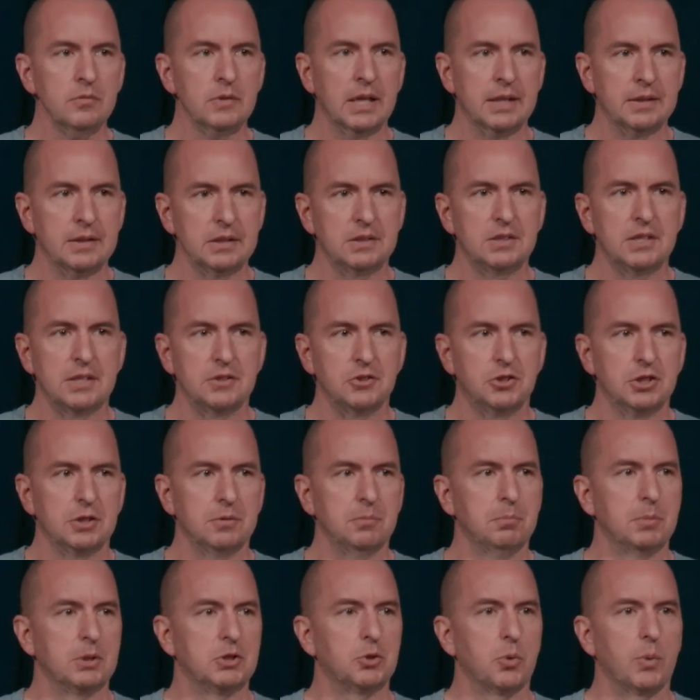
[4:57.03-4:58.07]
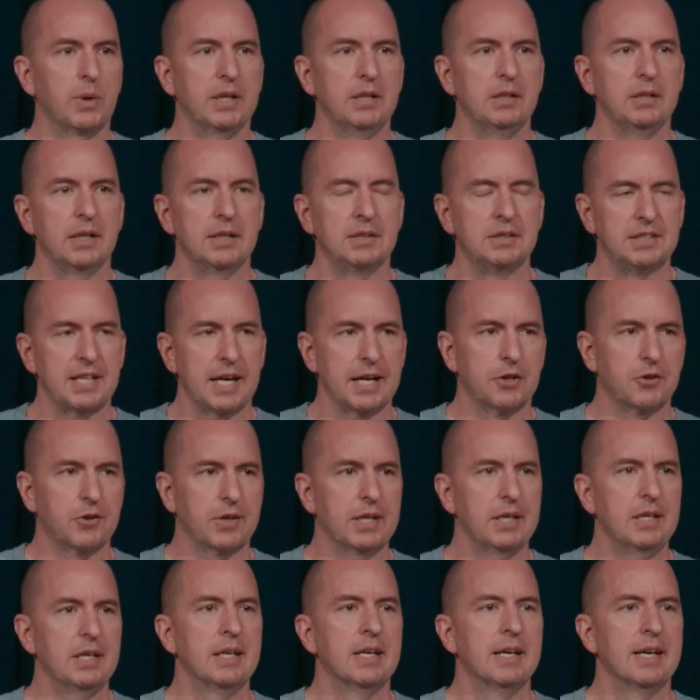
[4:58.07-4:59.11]
in the tension between
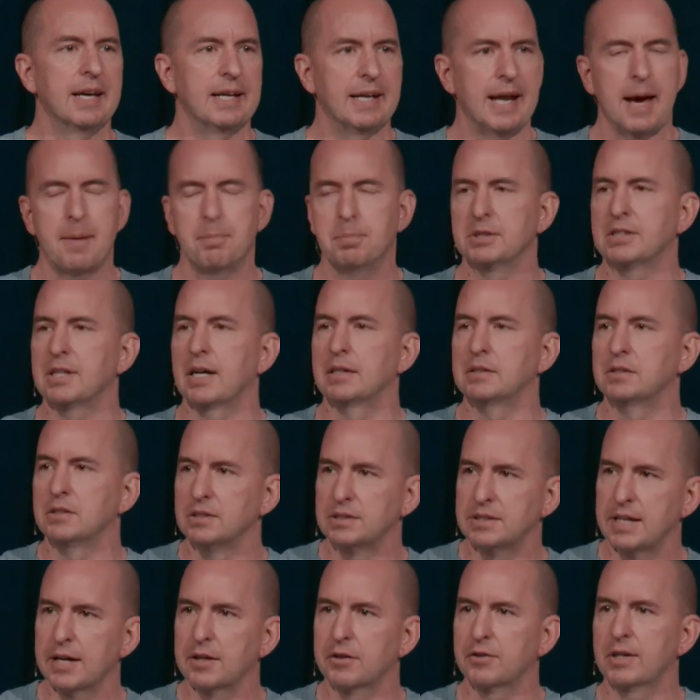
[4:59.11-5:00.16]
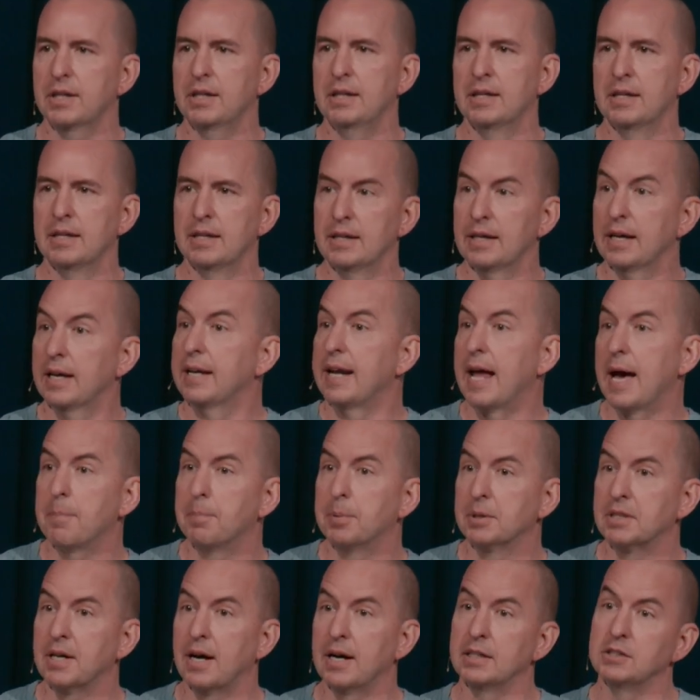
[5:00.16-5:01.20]
integrity and appetites. Integrity and
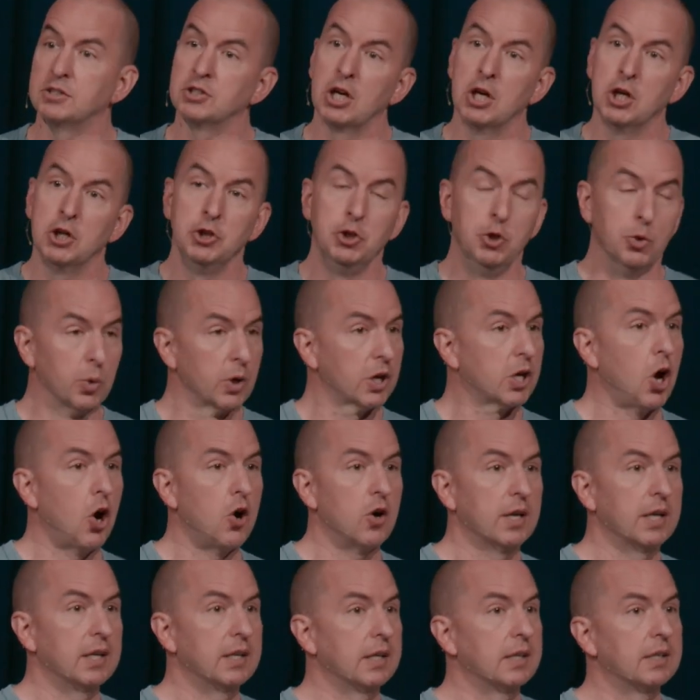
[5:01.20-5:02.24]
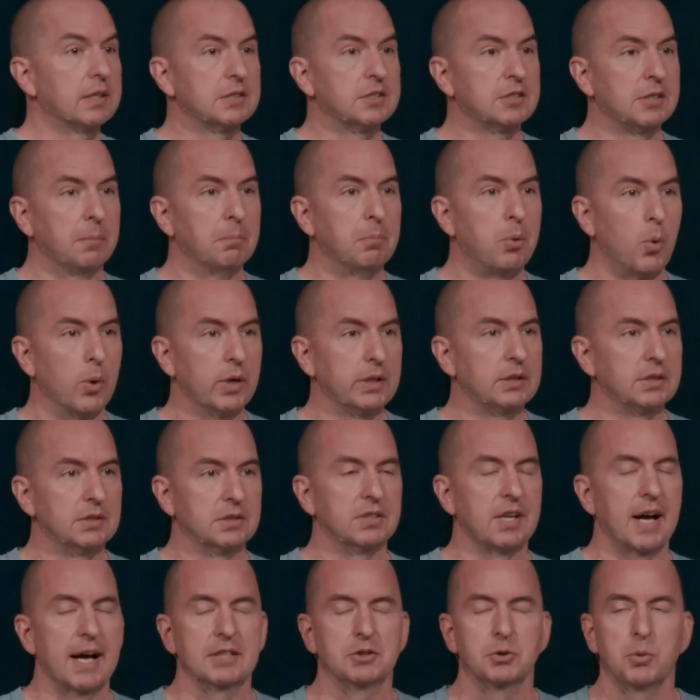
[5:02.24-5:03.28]
appetites. You were caught in it at some point this
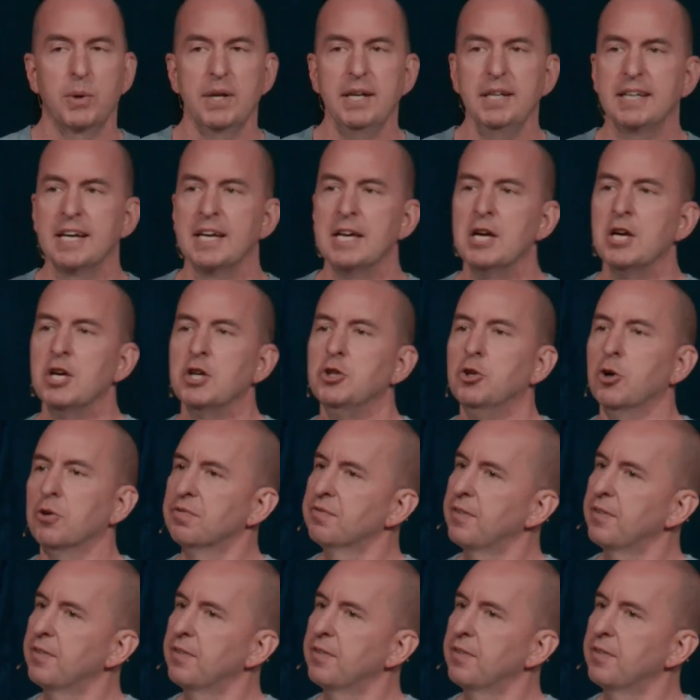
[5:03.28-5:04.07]
last week. You'll